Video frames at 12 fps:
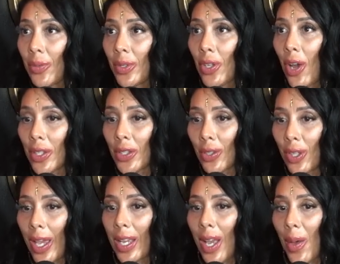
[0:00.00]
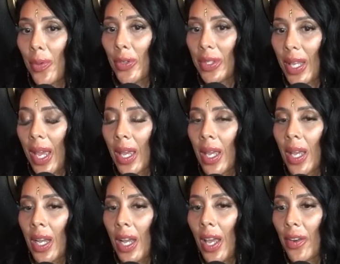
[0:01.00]
it was also like couples that
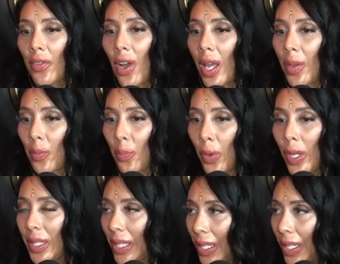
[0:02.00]
kind of got put